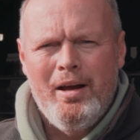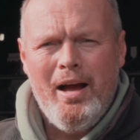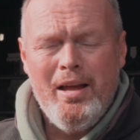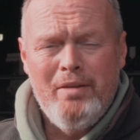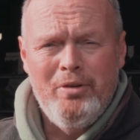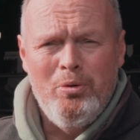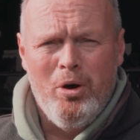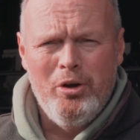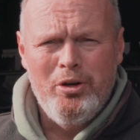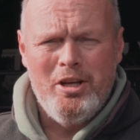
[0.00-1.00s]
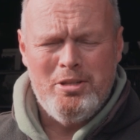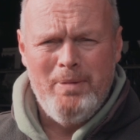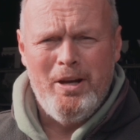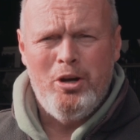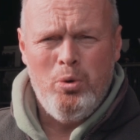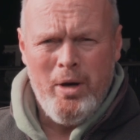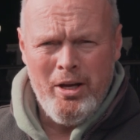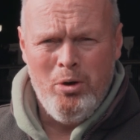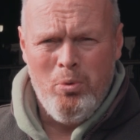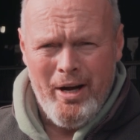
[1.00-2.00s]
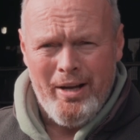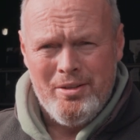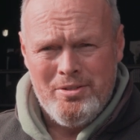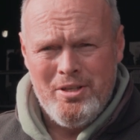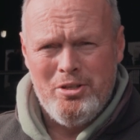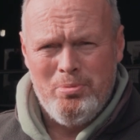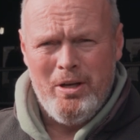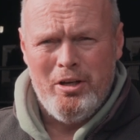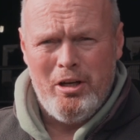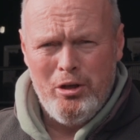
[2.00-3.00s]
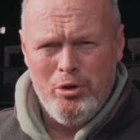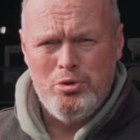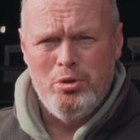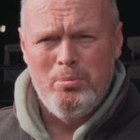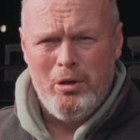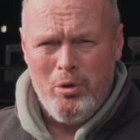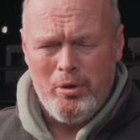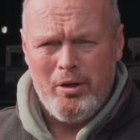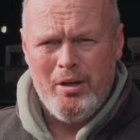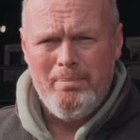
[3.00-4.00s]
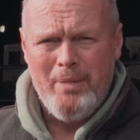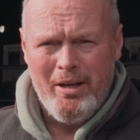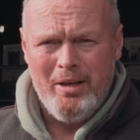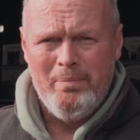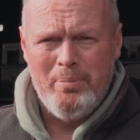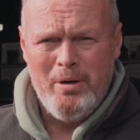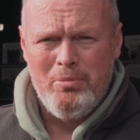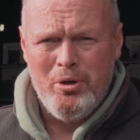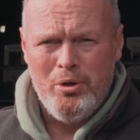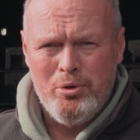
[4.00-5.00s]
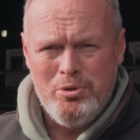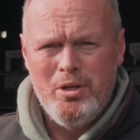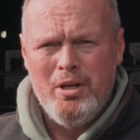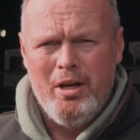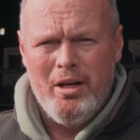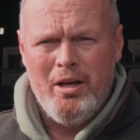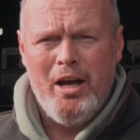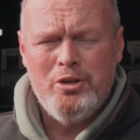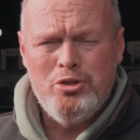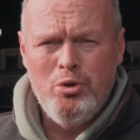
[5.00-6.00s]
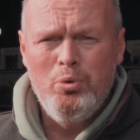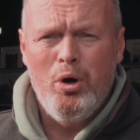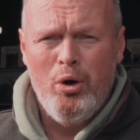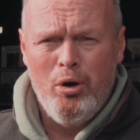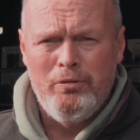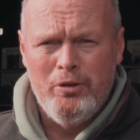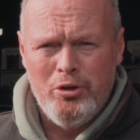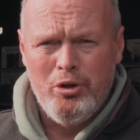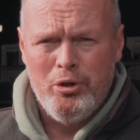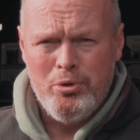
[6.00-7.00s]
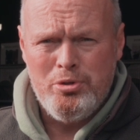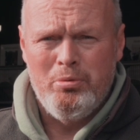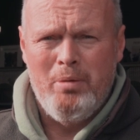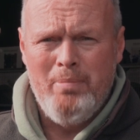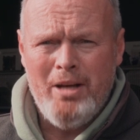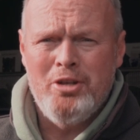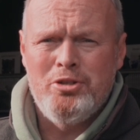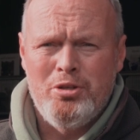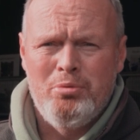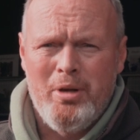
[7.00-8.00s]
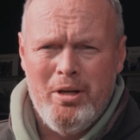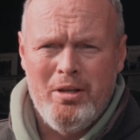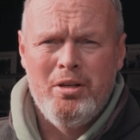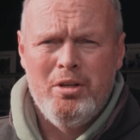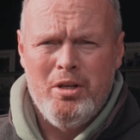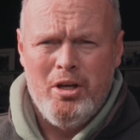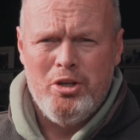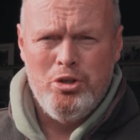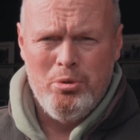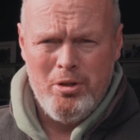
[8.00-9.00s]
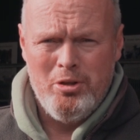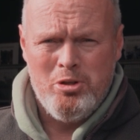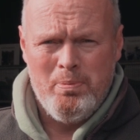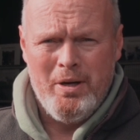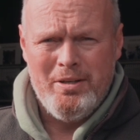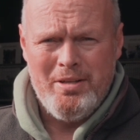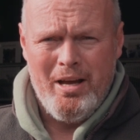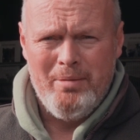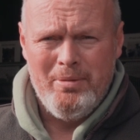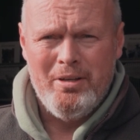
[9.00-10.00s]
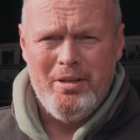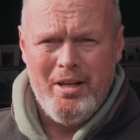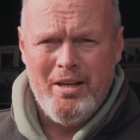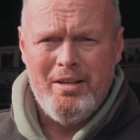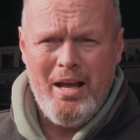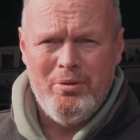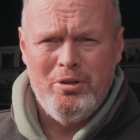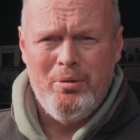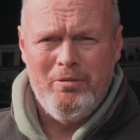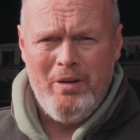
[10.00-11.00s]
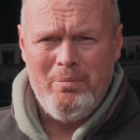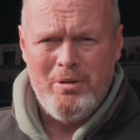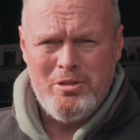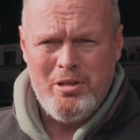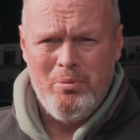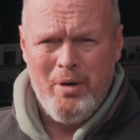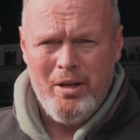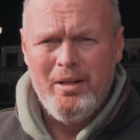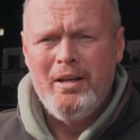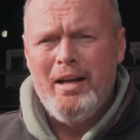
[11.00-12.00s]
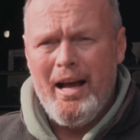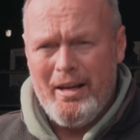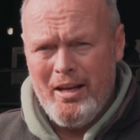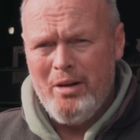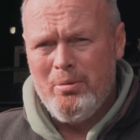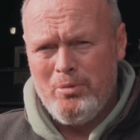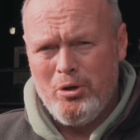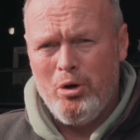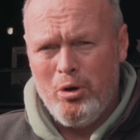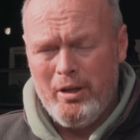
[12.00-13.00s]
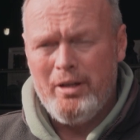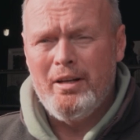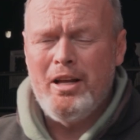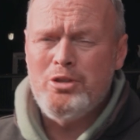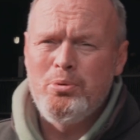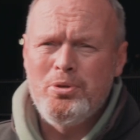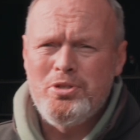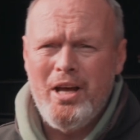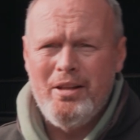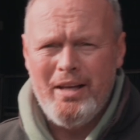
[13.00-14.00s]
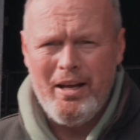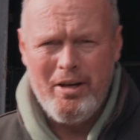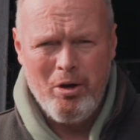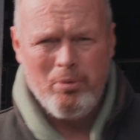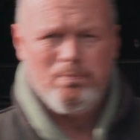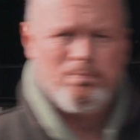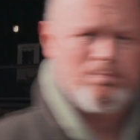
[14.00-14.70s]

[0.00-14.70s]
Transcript: Hi everyone, it's been quite a while since we had a close-up look at Millie and Primrose, our two orphan goats that we managed to rear during the springtime, and now they're doing fabulously well. I can hear them calling. Let's go and see how they're getting on.